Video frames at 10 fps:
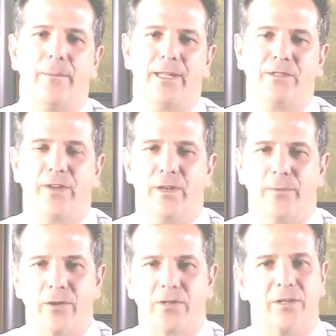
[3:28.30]
Pennsylvania
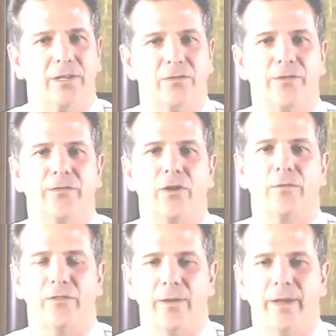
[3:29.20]
personal injury firm
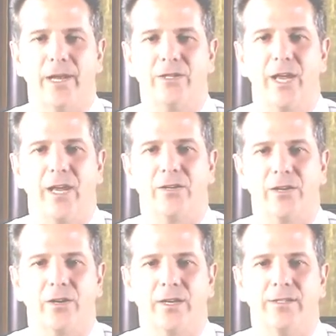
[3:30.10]
of MHK
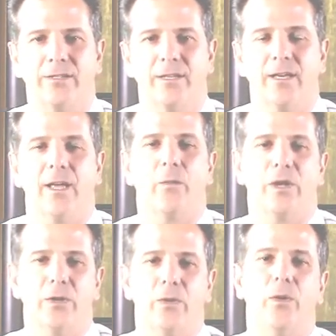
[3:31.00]
Attorneys, and we
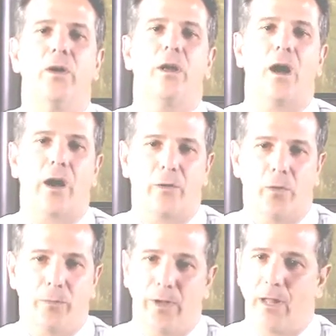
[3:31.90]
do
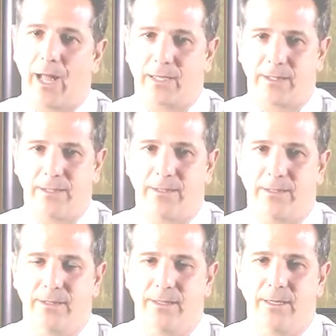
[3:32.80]
automobile
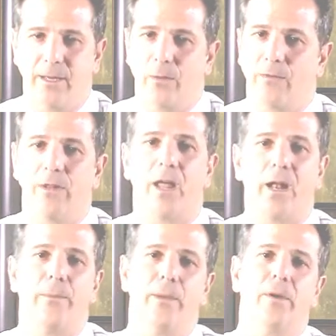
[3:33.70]
accidents. We have a lot
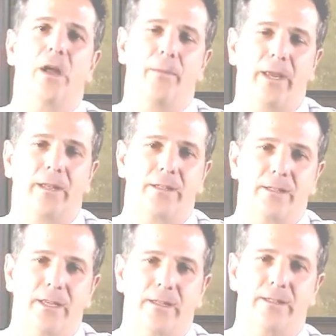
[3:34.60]
of people coming in to
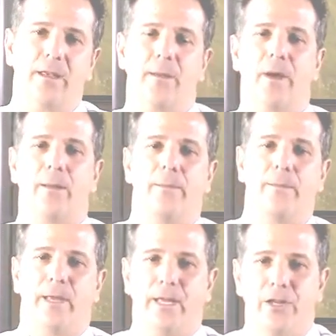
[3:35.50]
see us about
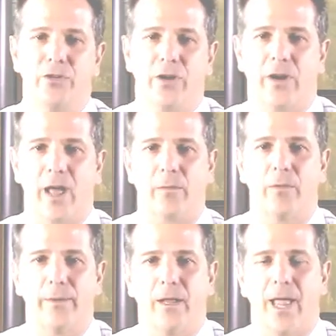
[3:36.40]
being injured in an
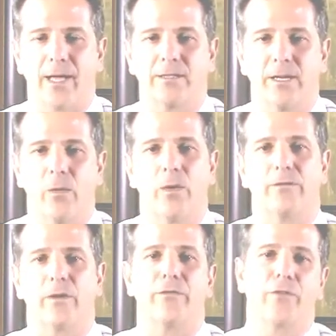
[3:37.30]
automobile accident, and one of
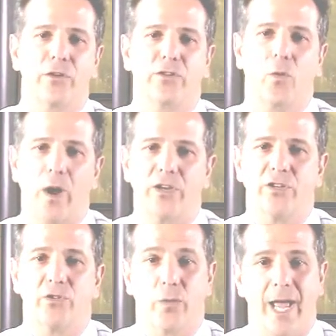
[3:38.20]
our first
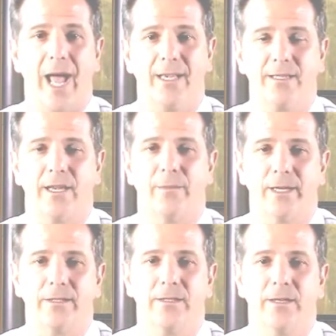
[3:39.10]
questions we ask them
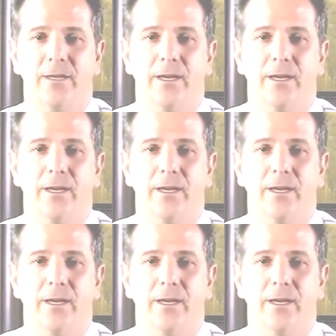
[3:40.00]
is,